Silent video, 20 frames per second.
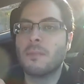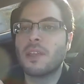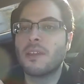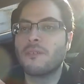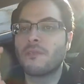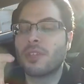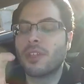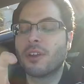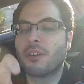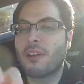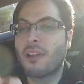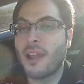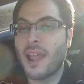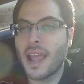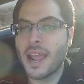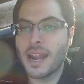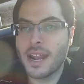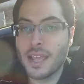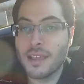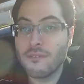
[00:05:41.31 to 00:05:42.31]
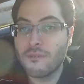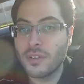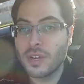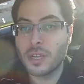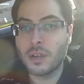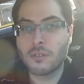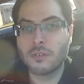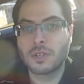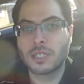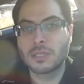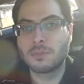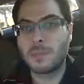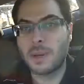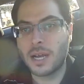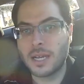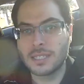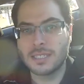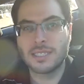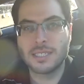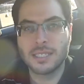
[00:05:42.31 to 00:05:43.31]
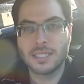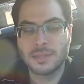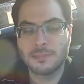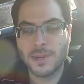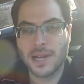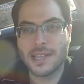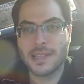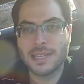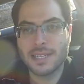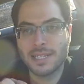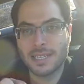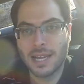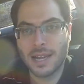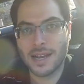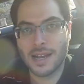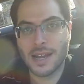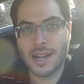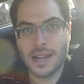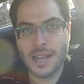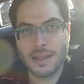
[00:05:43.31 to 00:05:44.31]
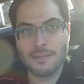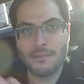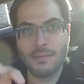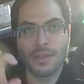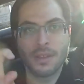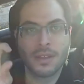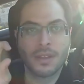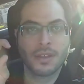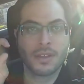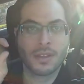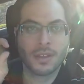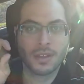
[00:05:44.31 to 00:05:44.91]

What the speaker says: If there are any video responses by the time